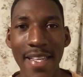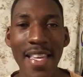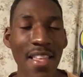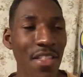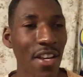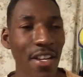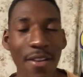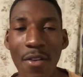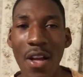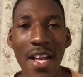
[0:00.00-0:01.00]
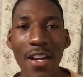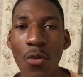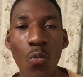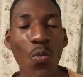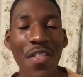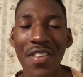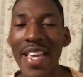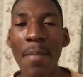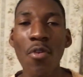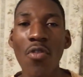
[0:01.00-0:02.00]
either with
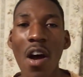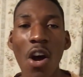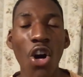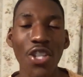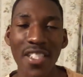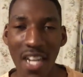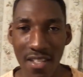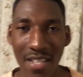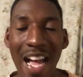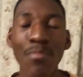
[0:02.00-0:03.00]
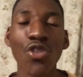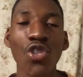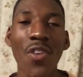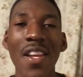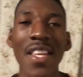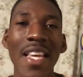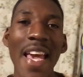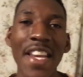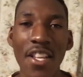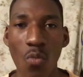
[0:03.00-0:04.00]
camera or not. I'm training
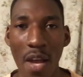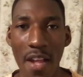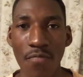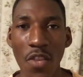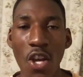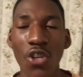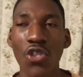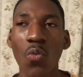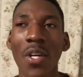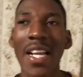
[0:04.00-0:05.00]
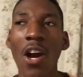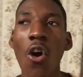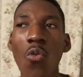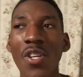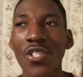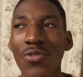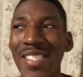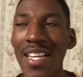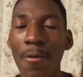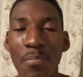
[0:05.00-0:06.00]
anyway. So what I always
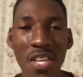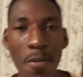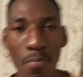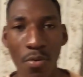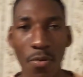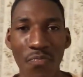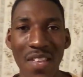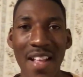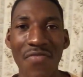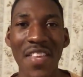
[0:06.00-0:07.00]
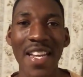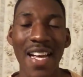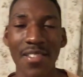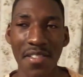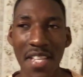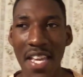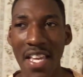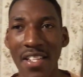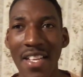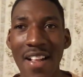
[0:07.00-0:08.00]
tell people that are
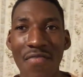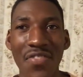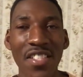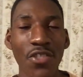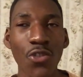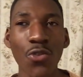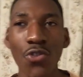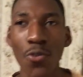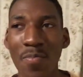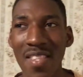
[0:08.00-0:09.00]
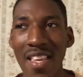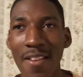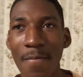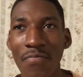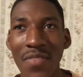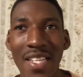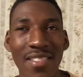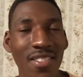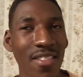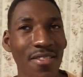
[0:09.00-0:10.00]
saying this YouTube thing
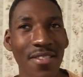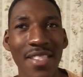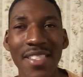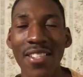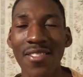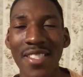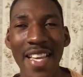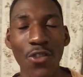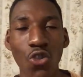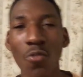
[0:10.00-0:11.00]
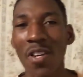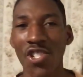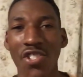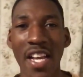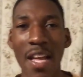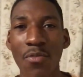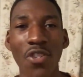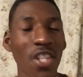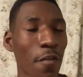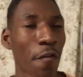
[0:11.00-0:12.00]
does does take too much time.
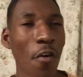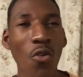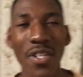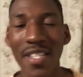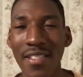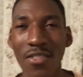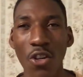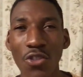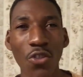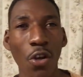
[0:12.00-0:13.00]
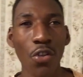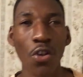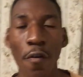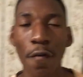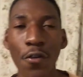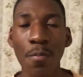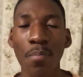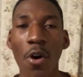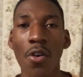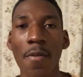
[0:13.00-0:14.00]
You're not focused on on your
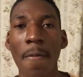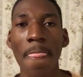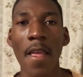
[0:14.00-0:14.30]
football,